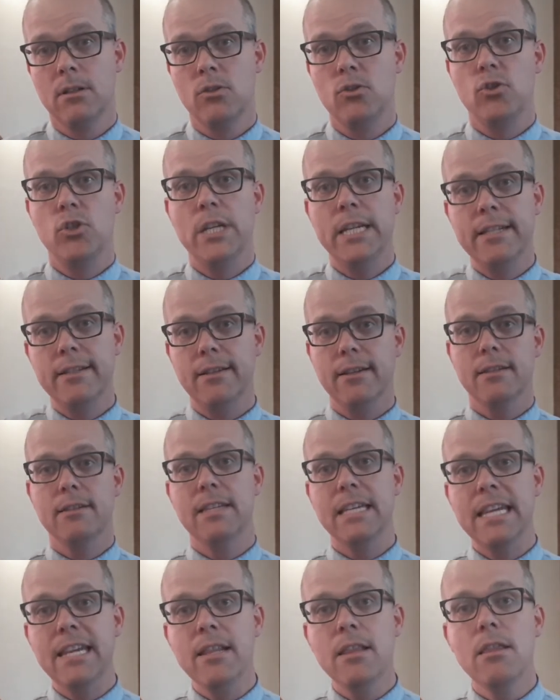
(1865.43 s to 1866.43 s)
Jesus
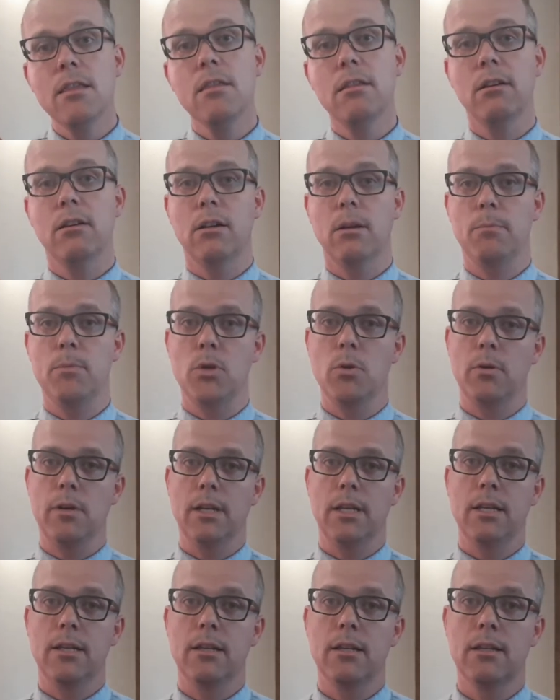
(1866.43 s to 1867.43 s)
in the
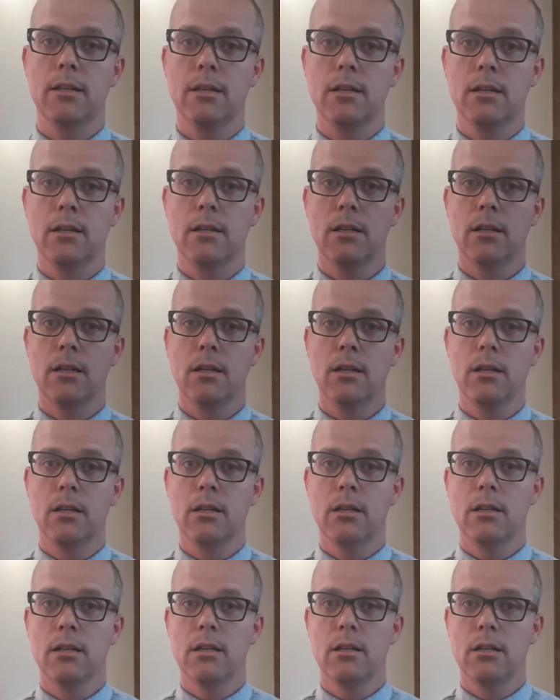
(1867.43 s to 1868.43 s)
community
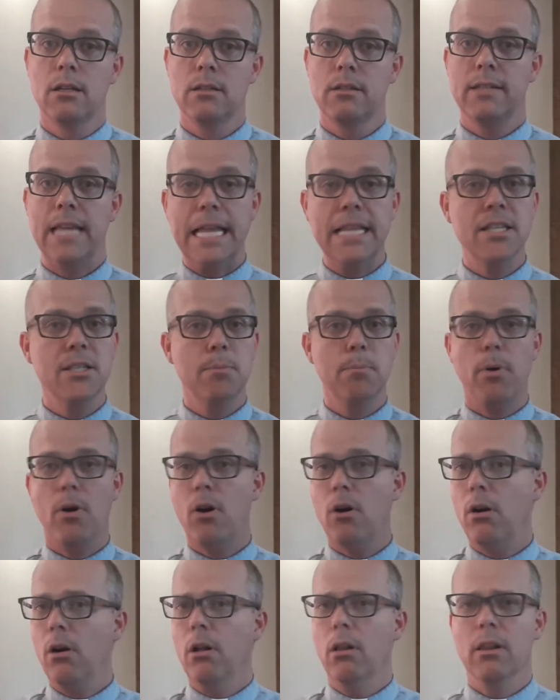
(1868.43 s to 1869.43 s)
sends
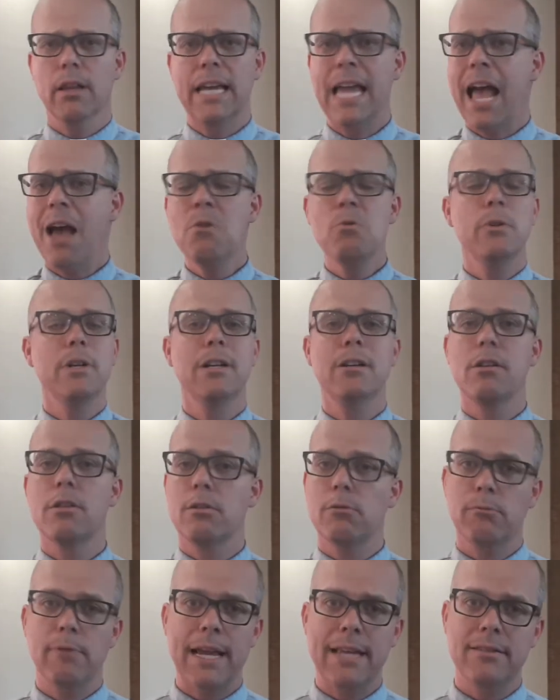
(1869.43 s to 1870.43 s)
Paul out into
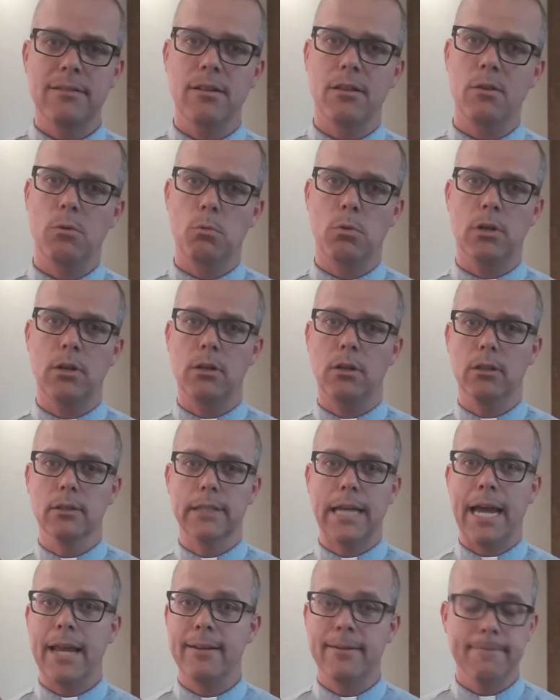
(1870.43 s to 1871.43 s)
the rest of the
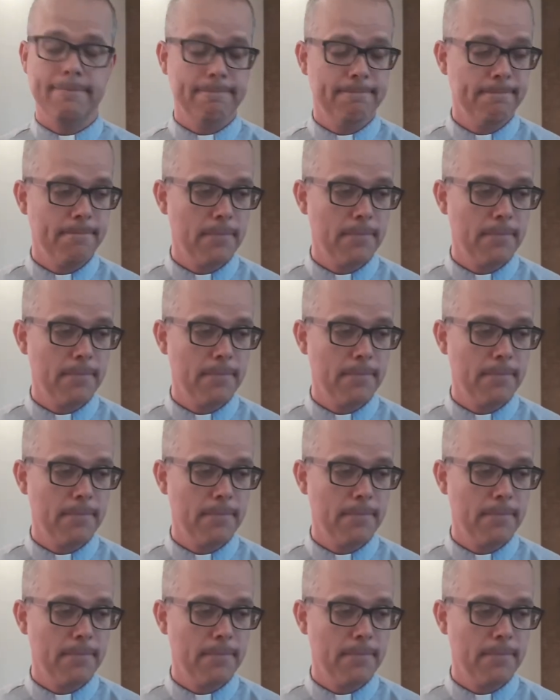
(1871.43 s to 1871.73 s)
world and